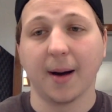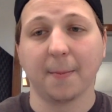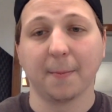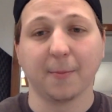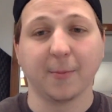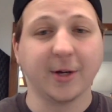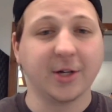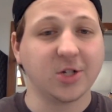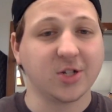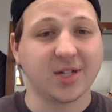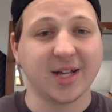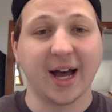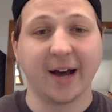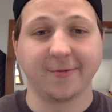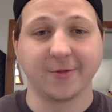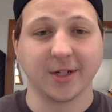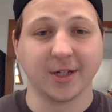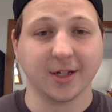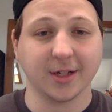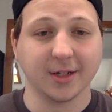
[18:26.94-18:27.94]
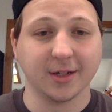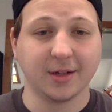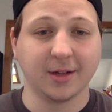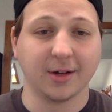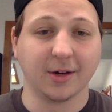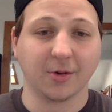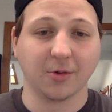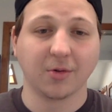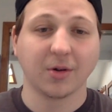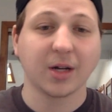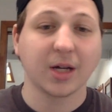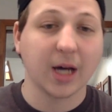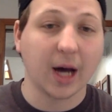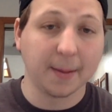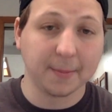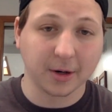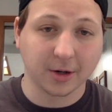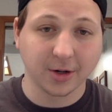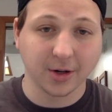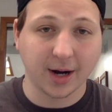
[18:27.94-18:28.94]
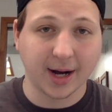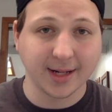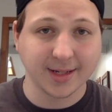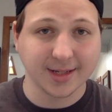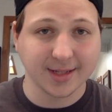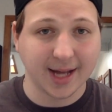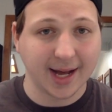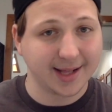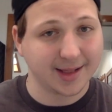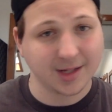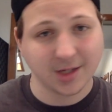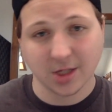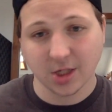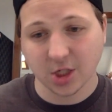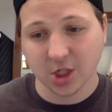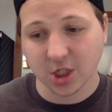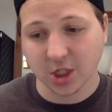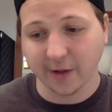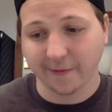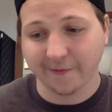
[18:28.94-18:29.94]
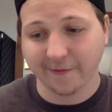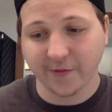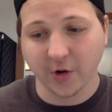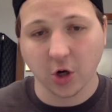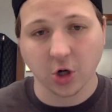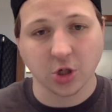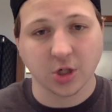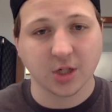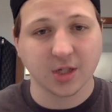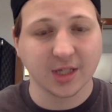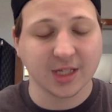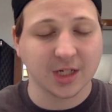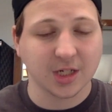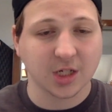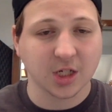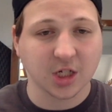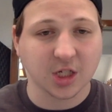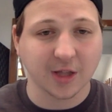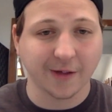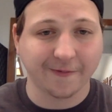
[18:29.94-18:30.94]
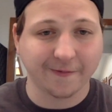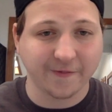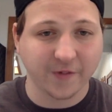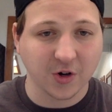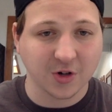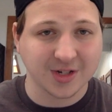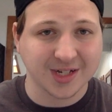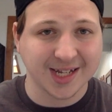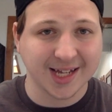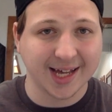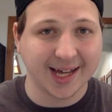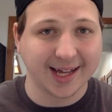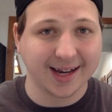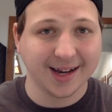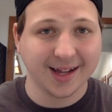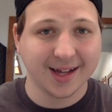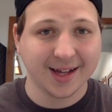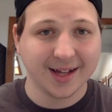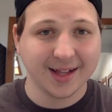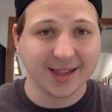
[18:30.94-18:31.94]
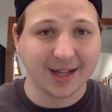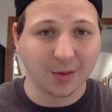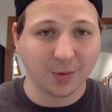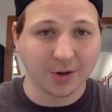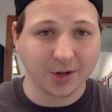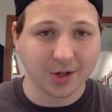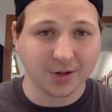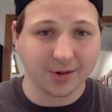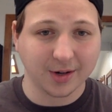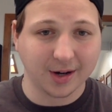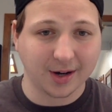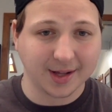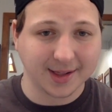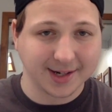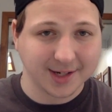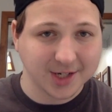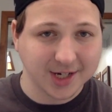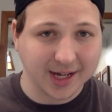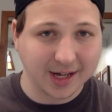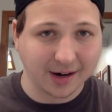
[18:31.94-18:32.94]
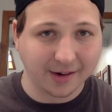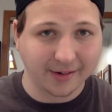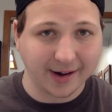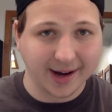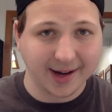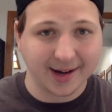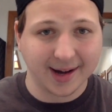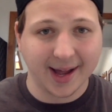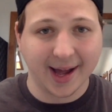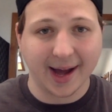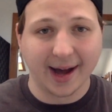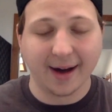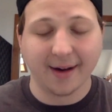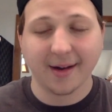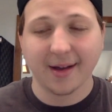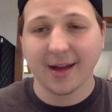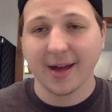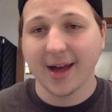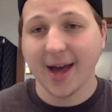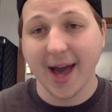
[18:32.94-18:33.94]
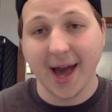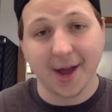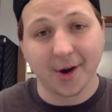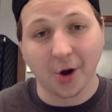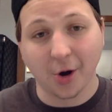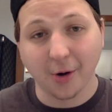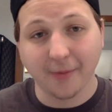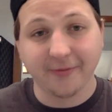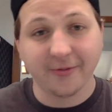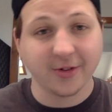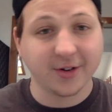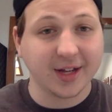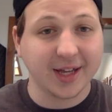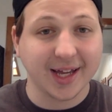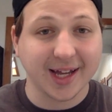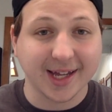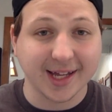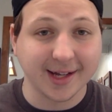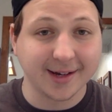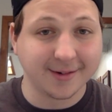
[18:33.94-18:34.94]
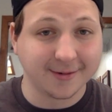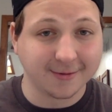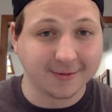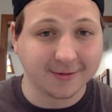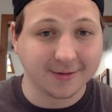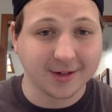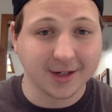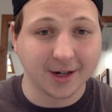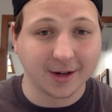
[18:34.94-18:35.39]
We just have to come across that. This is just the first hit that we're doing on the channel right now, and hopefully it can